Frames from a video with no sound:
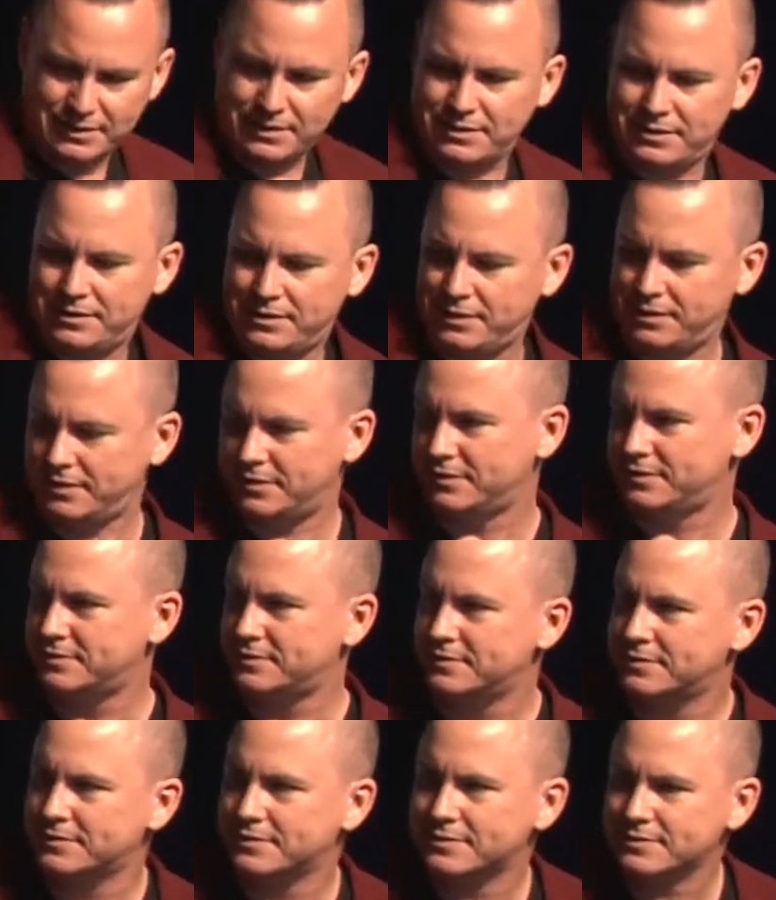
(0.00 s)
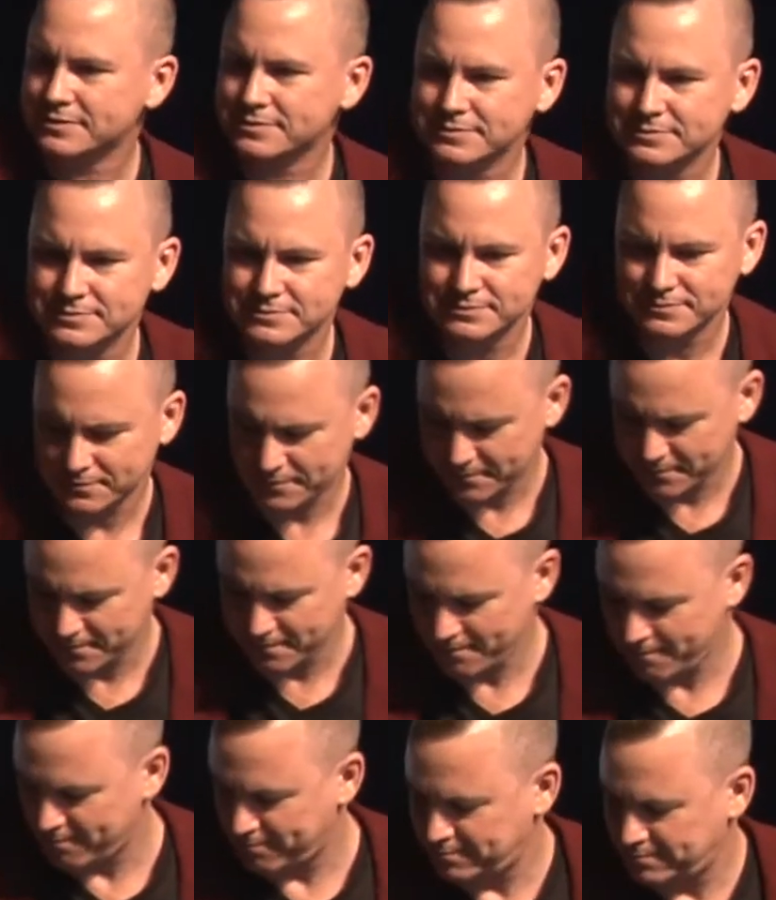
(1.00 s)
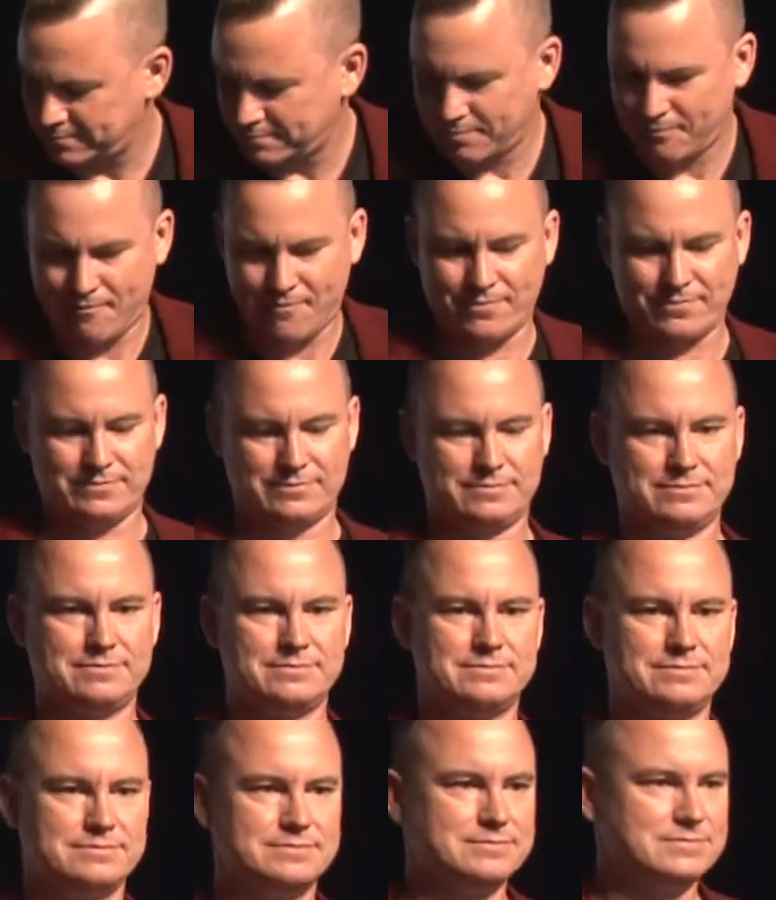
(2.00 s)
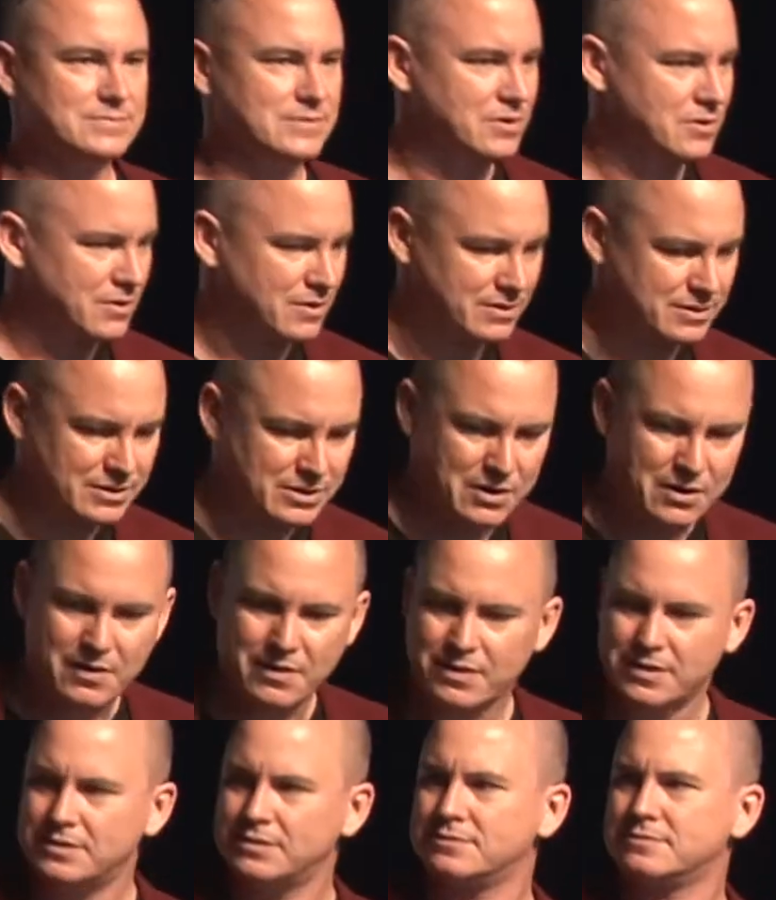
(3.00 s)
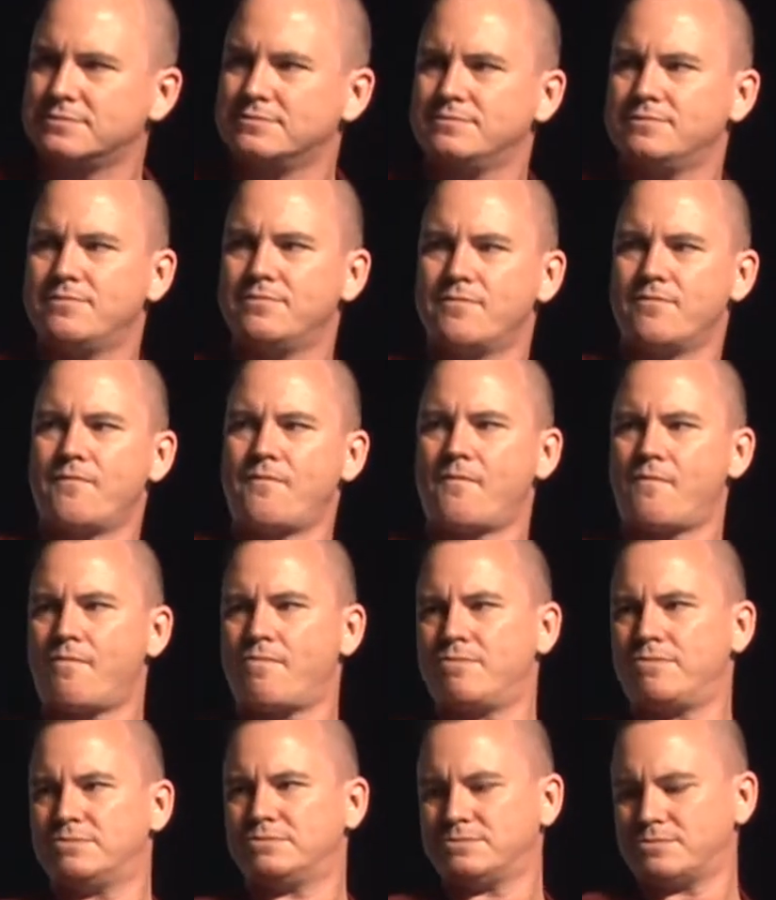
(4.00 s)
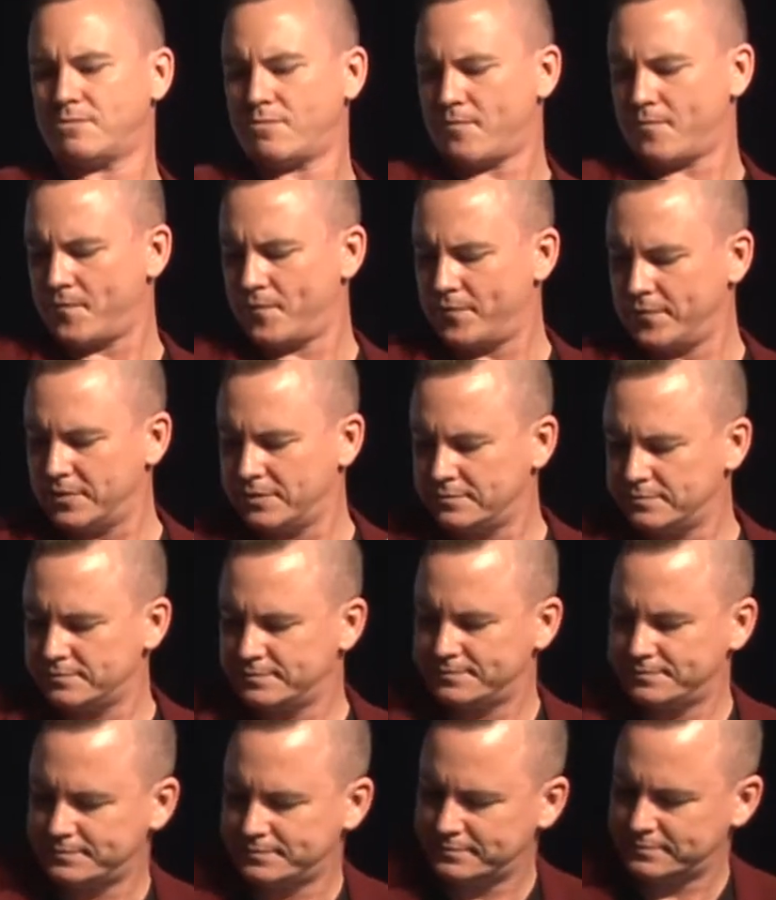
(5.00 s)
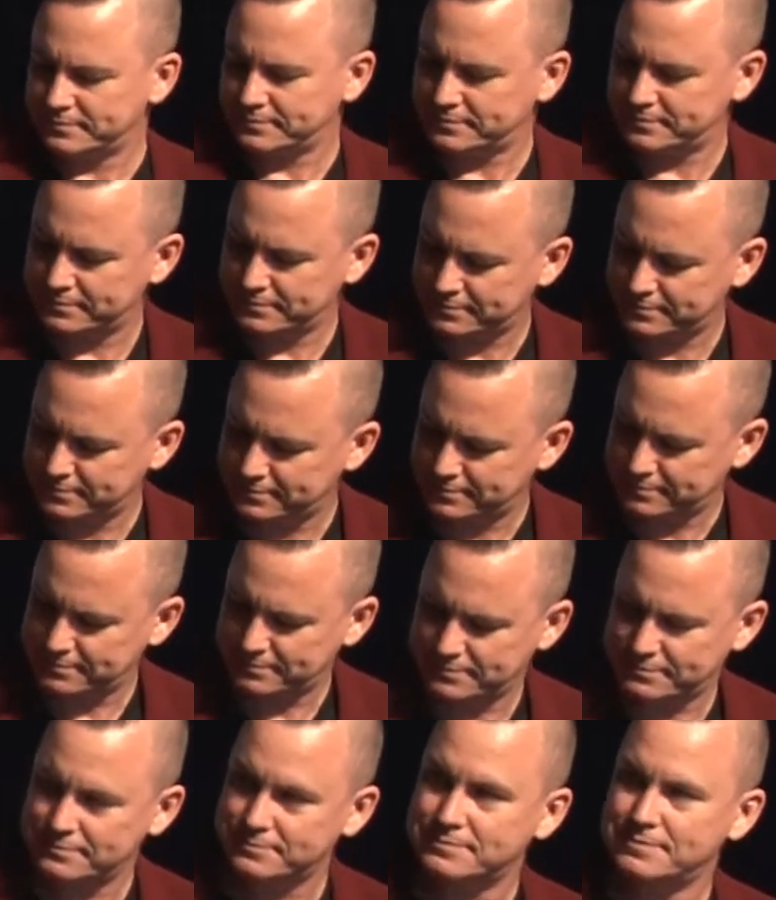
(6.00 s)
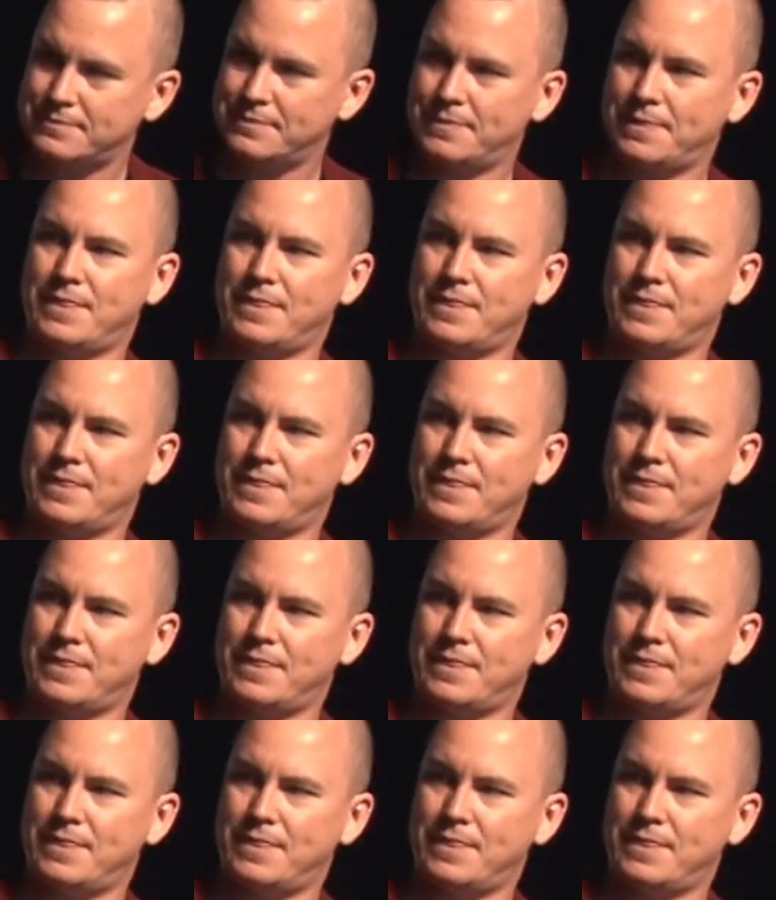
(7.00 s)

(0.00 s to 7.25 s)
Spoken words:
(silent)